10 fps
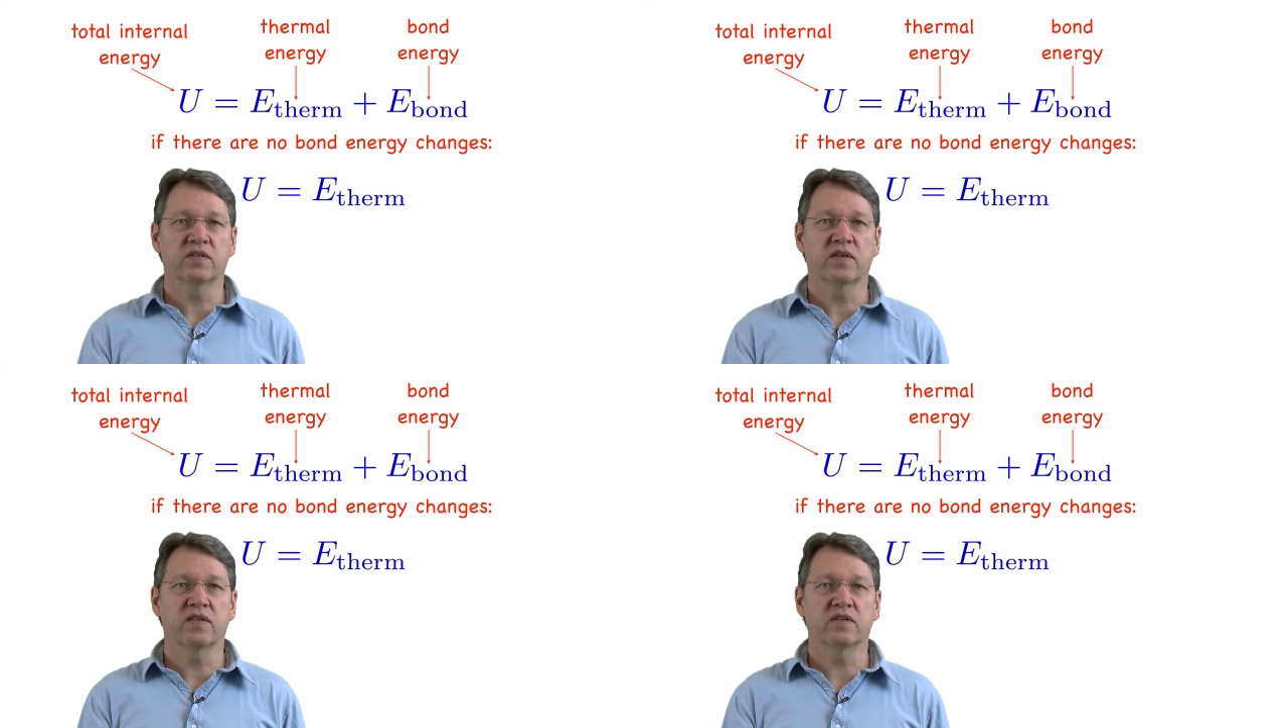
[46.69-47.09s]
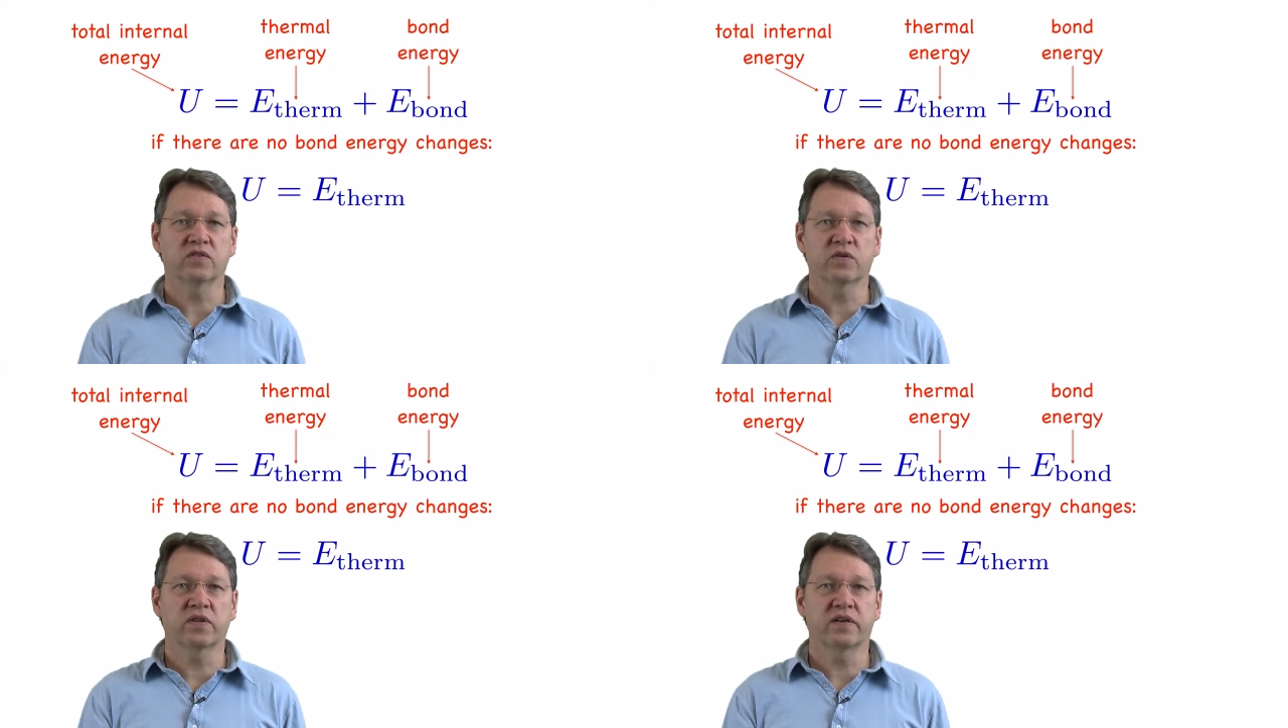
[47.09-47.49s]
then the
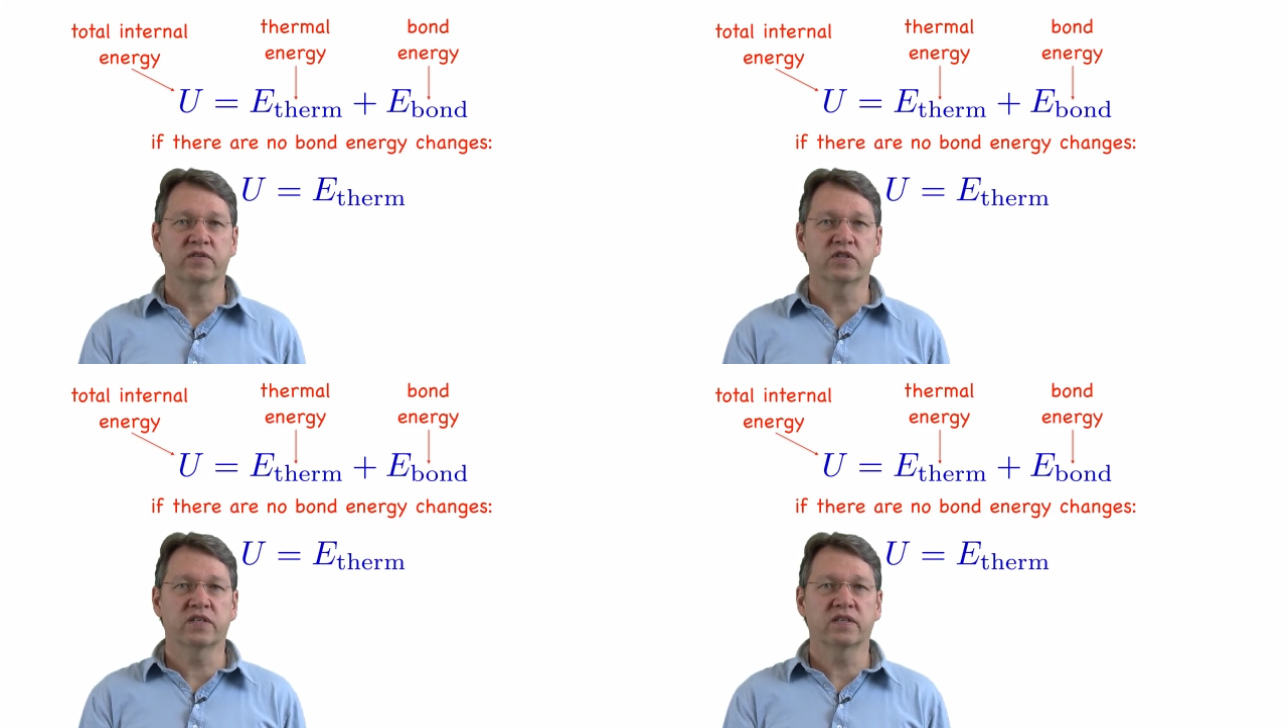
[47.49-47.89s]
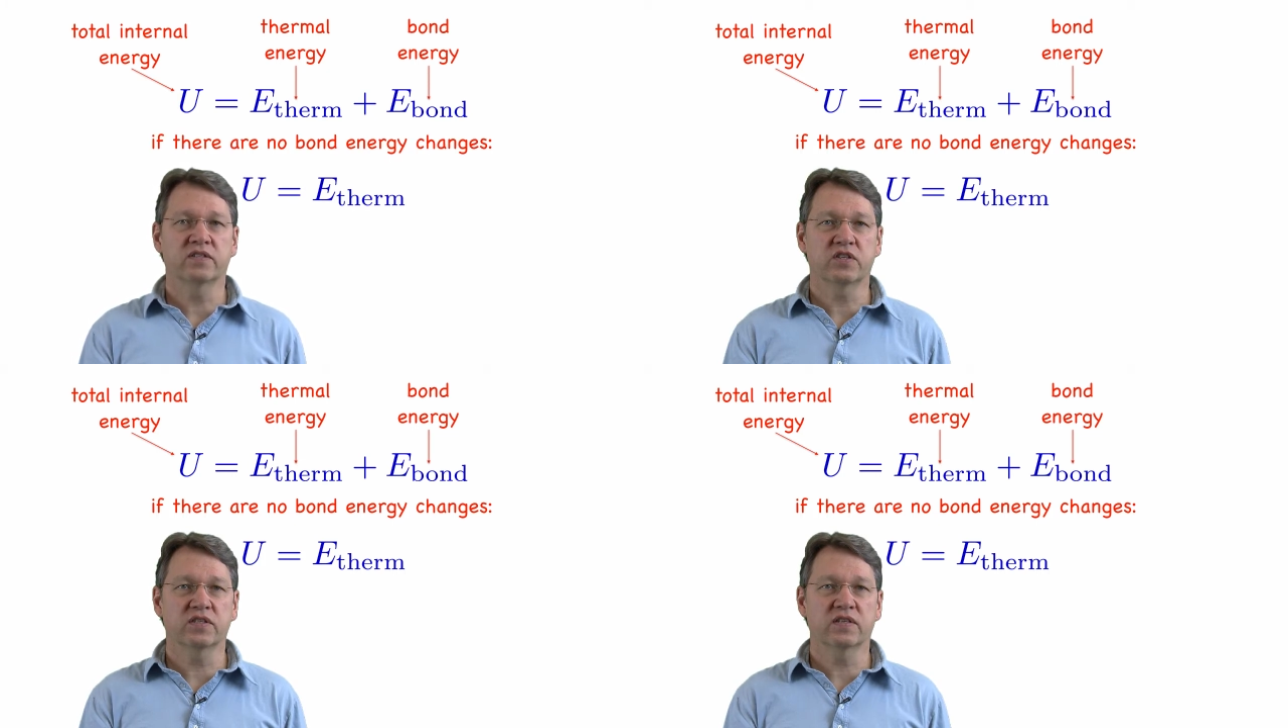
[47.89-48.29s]
internal energy is
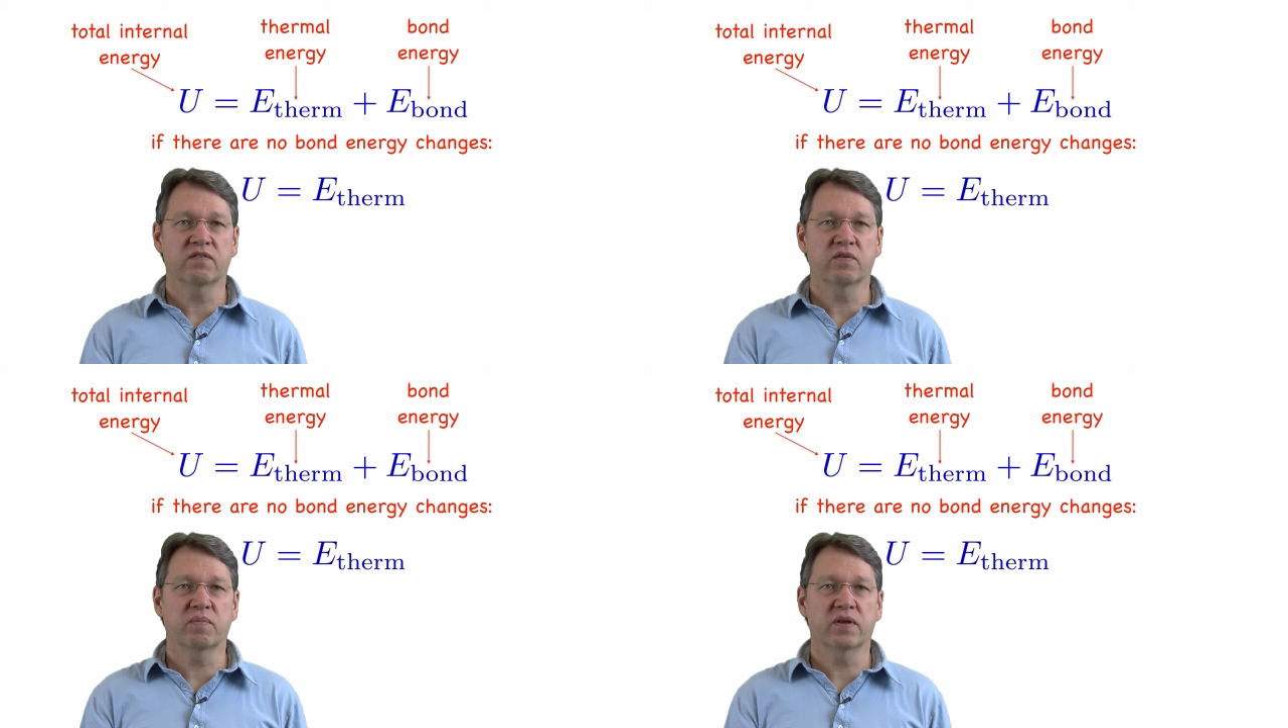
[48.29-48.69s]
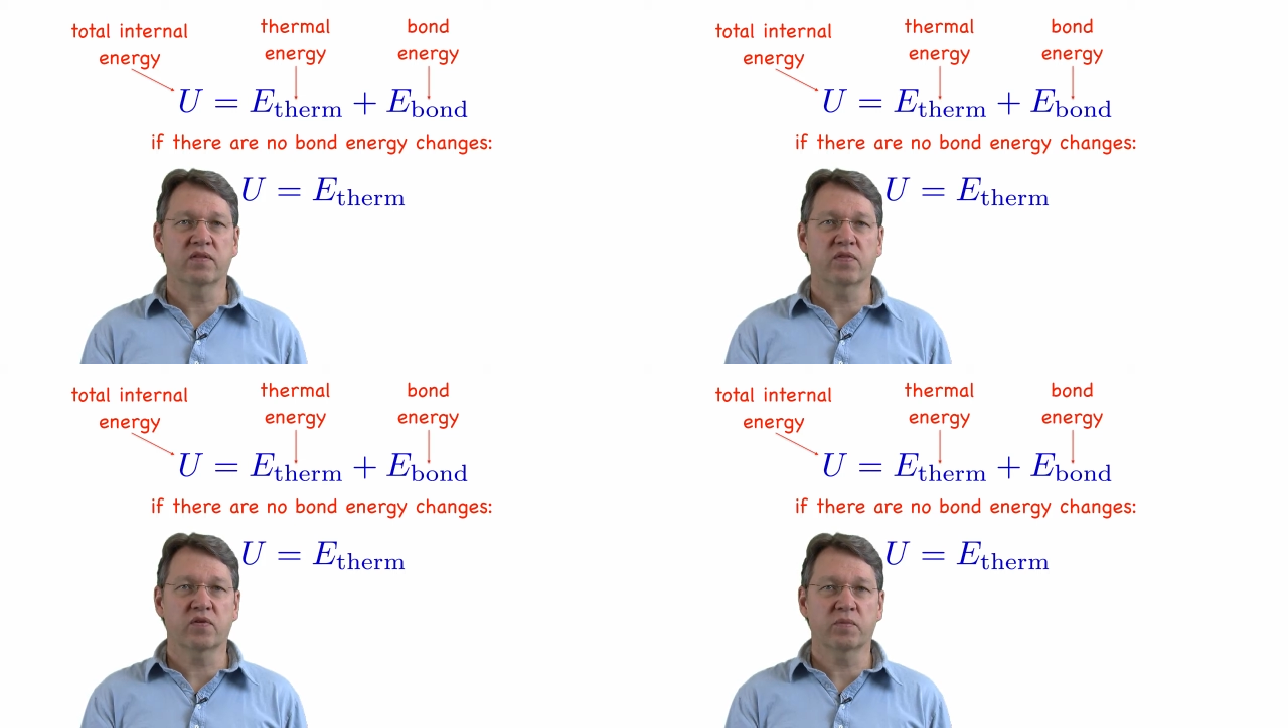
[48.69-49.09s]
just given by the
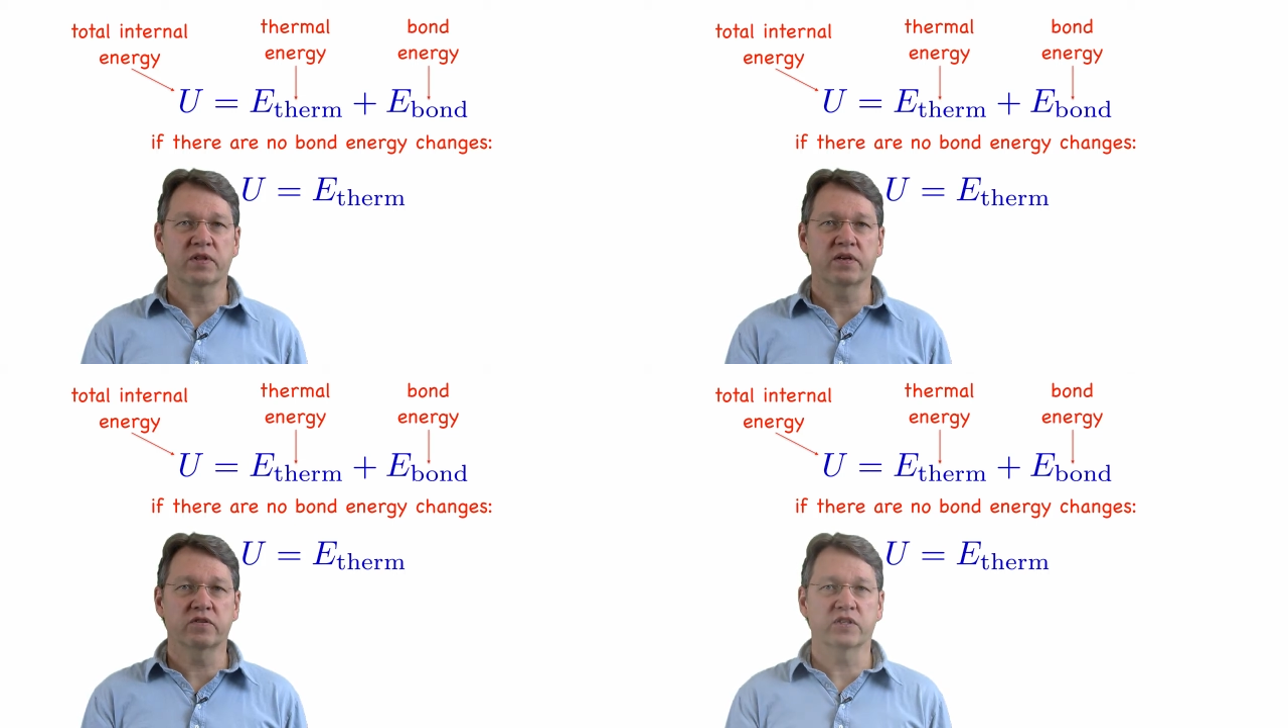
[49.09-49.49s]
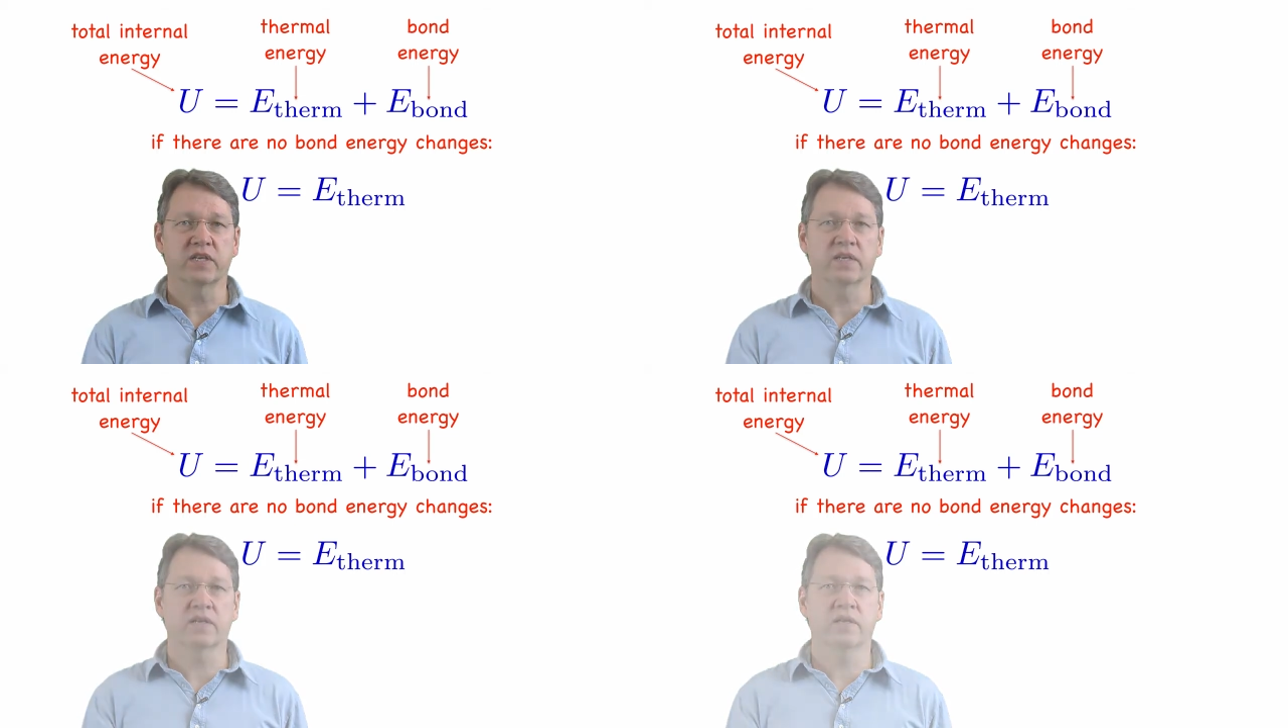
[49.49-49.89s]
thermal energy.